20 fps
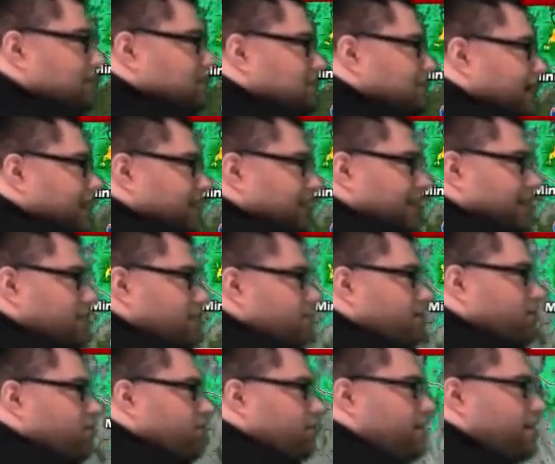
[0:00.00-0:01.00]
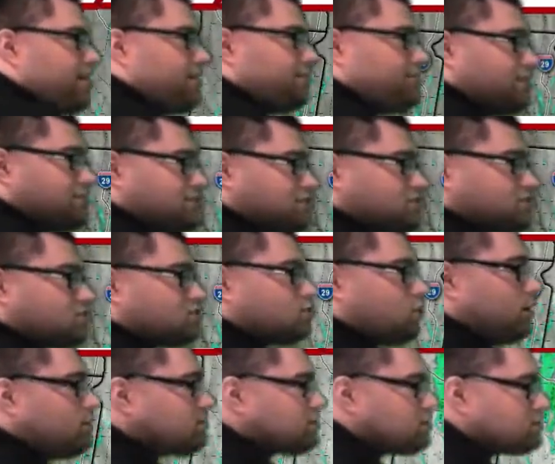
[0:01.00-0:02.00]
satellite imagery here. This is the
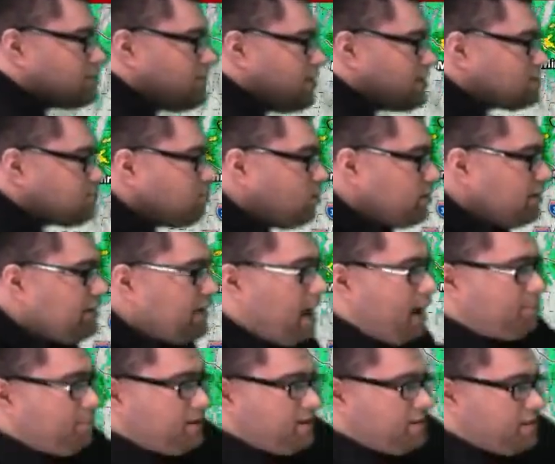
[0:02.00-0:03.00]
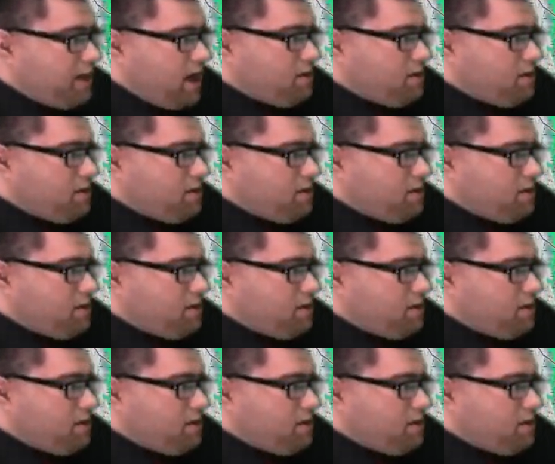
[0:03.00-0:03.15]
storm system that's pulling up into the